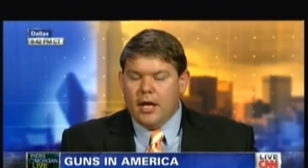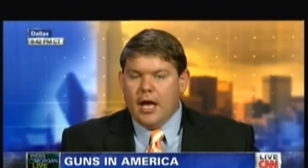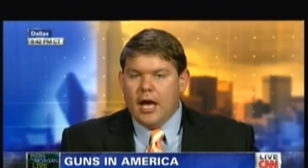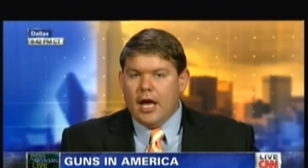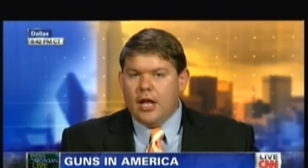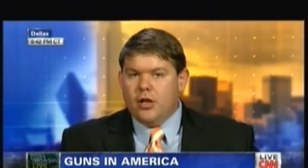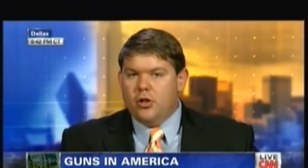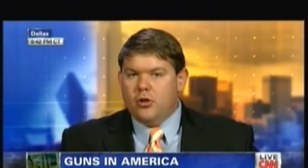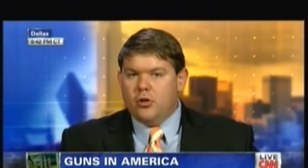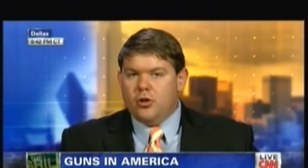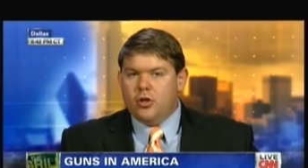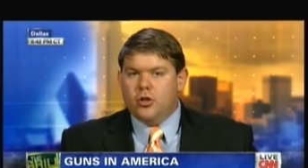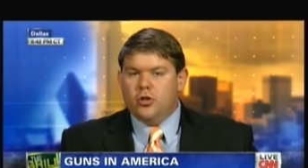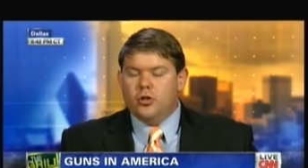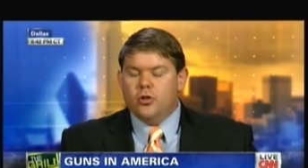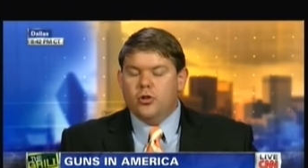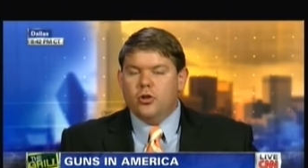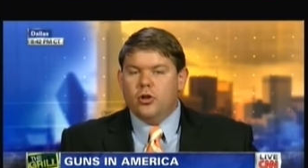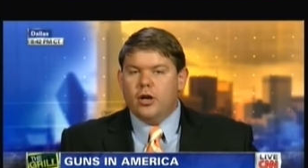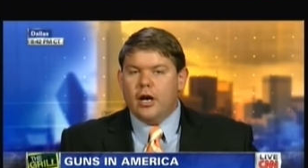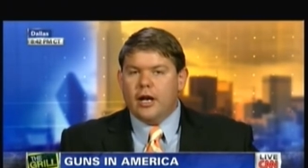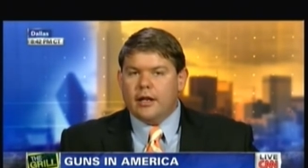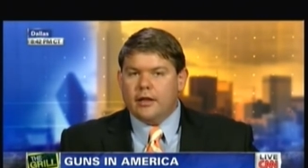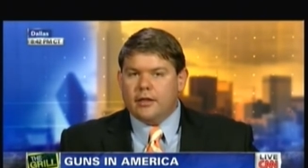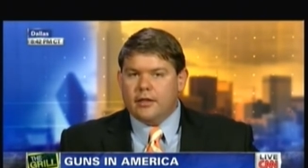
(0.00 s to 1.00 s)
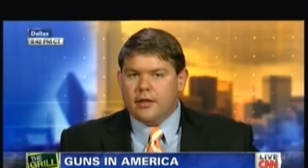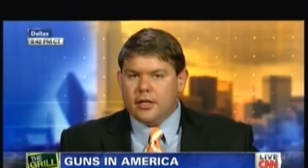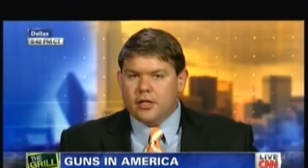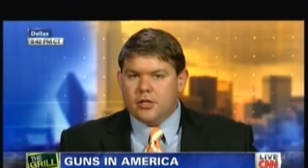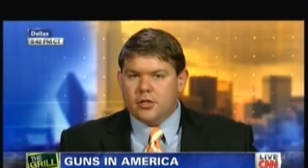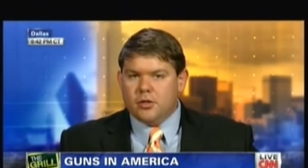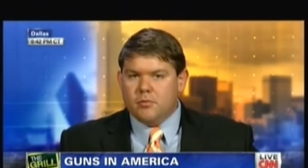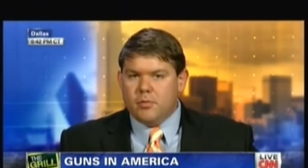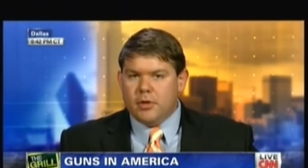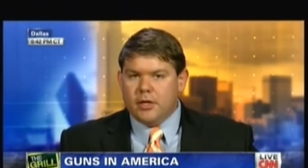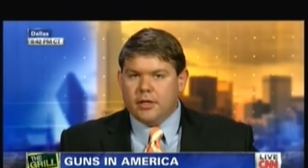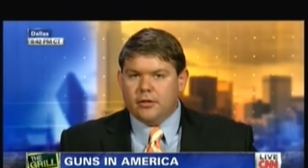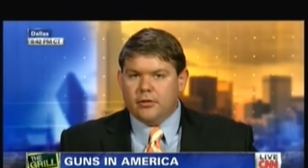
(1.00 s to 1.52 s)
And you can do a lot of things
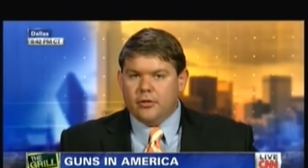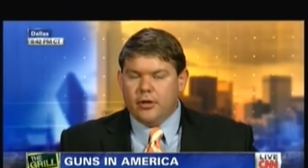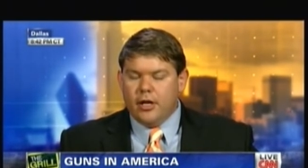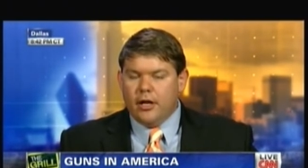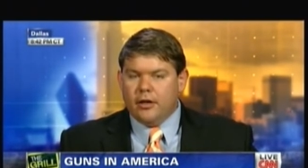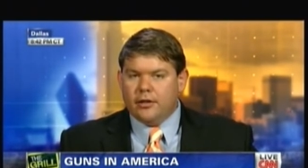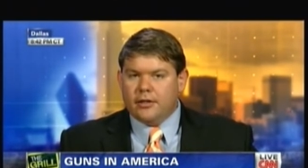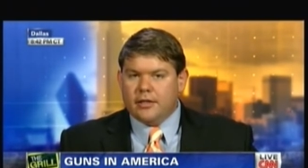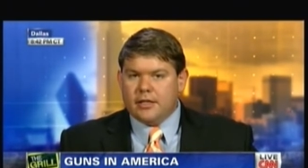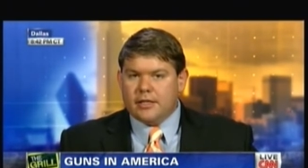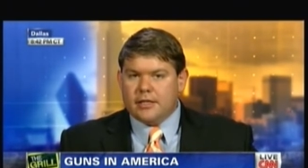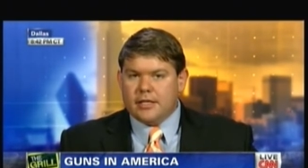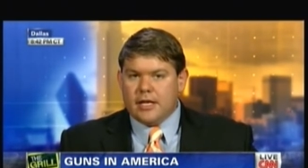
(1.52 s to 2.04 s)
with mental health to